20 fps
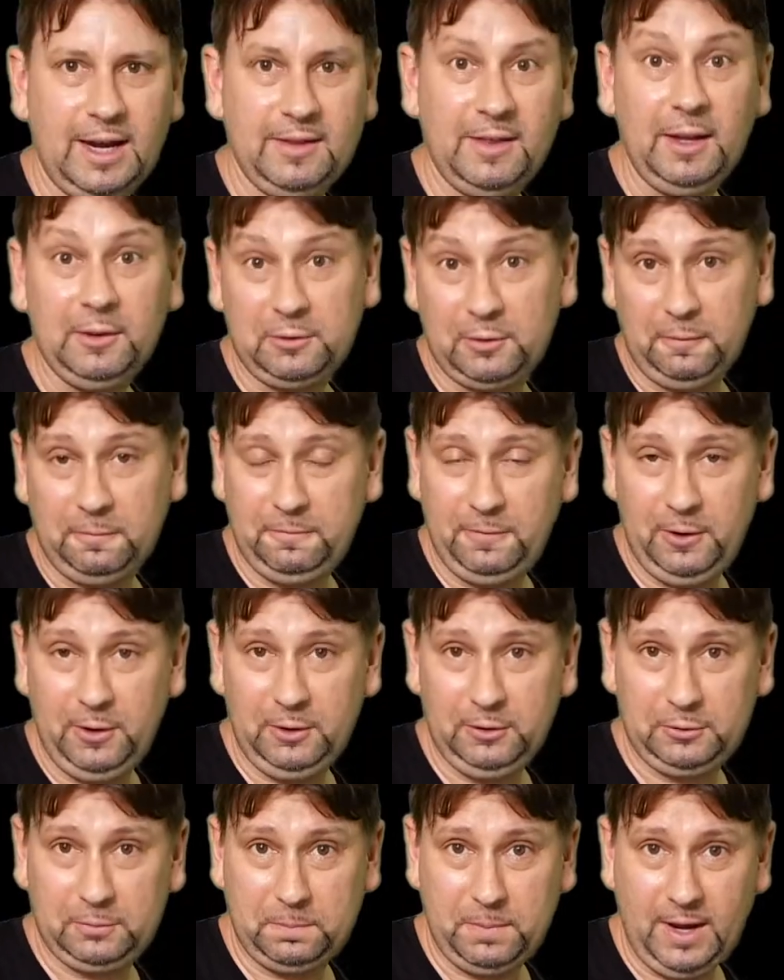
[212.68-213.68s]
that's the
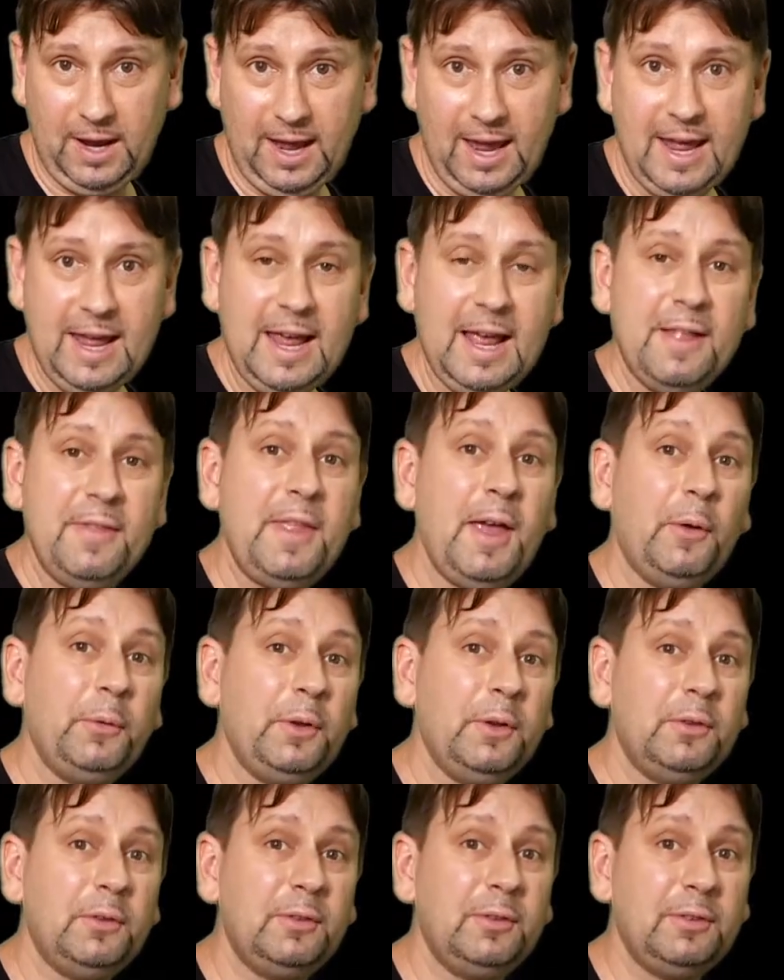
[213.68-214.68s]
first bit. Now
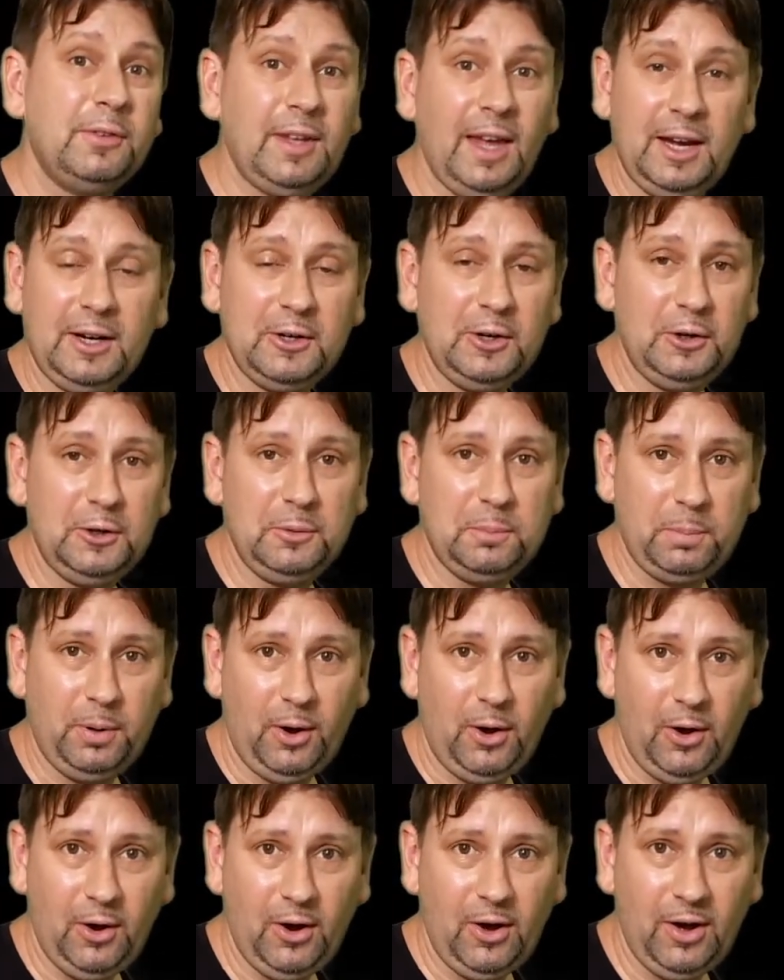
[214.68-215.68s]
the second
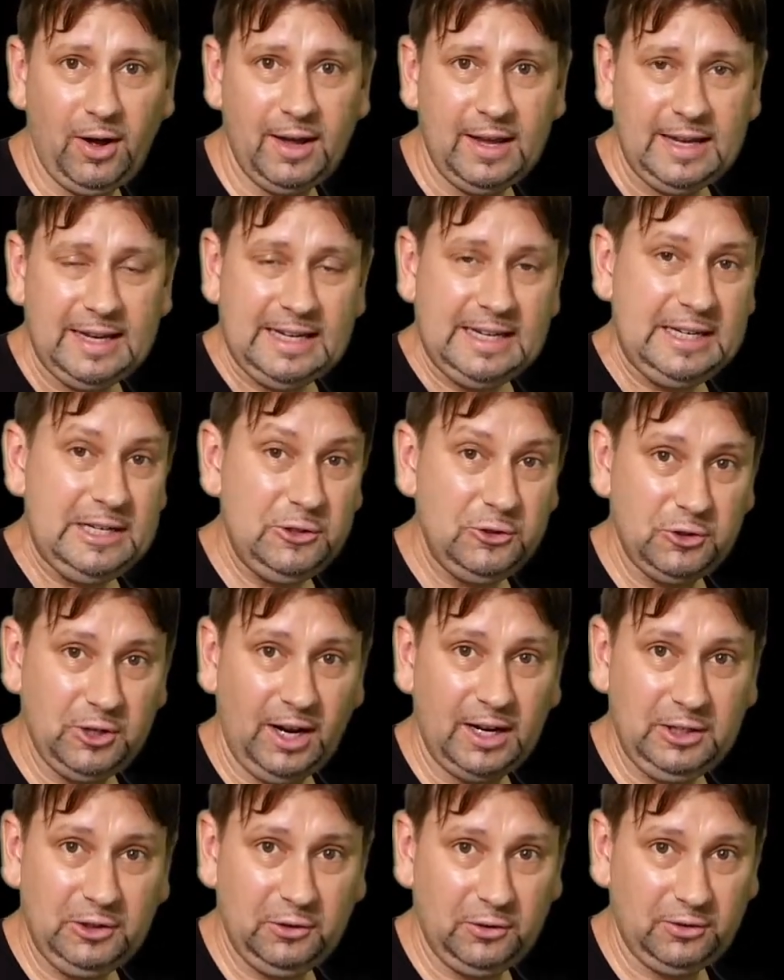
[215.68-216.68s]
part, he
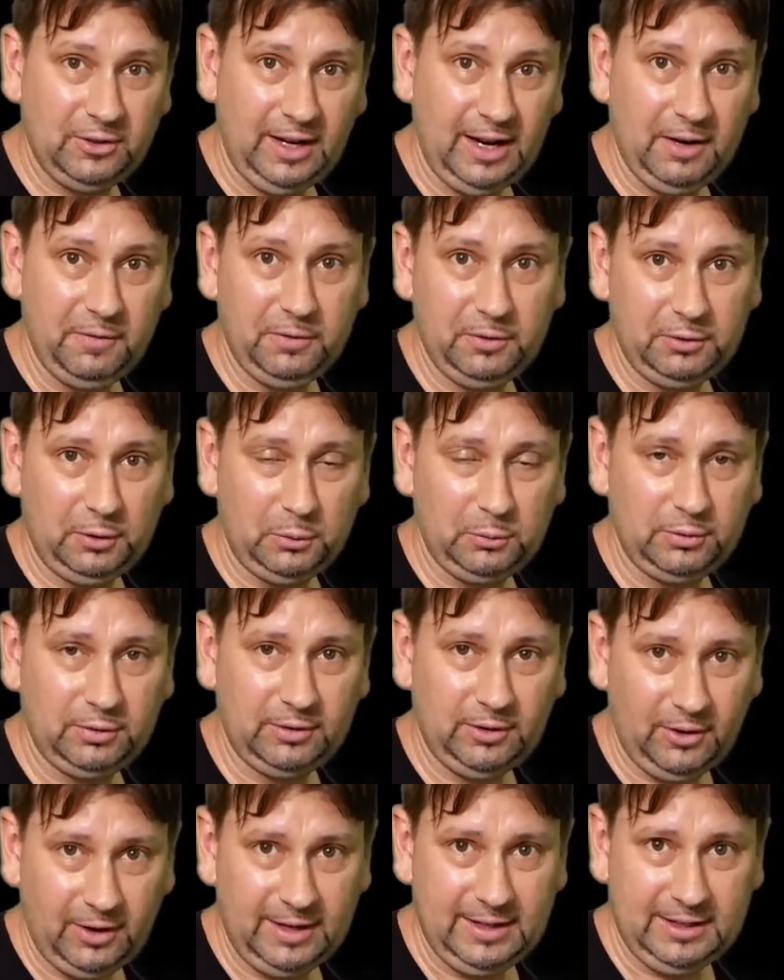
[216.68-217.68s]
changes it ever so
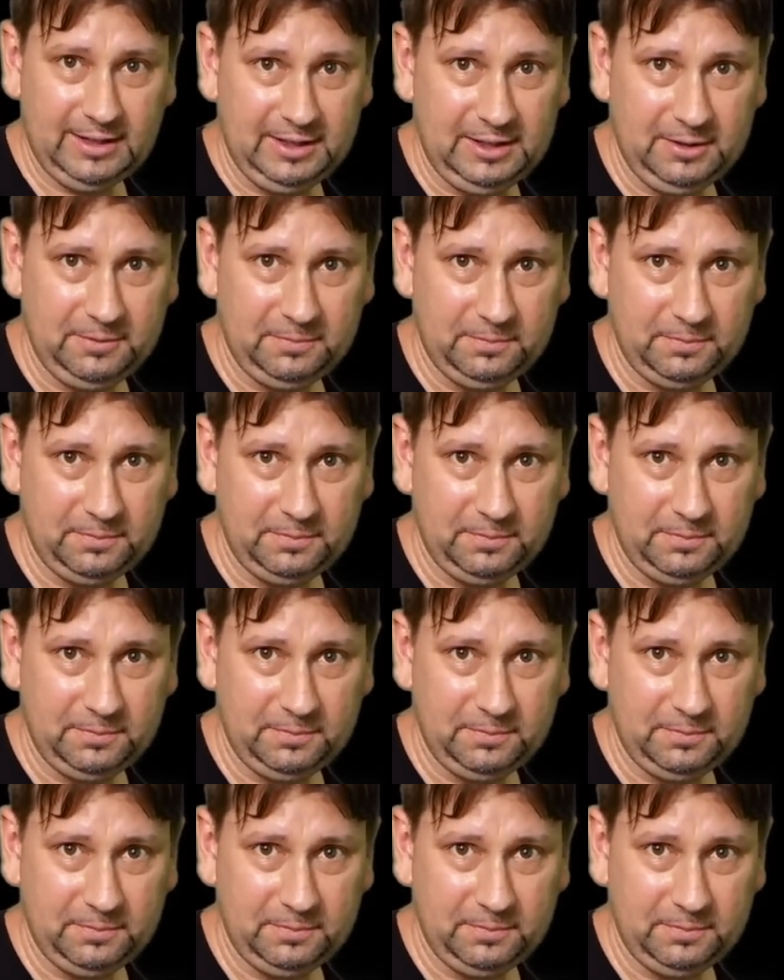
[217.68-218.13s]
slightly.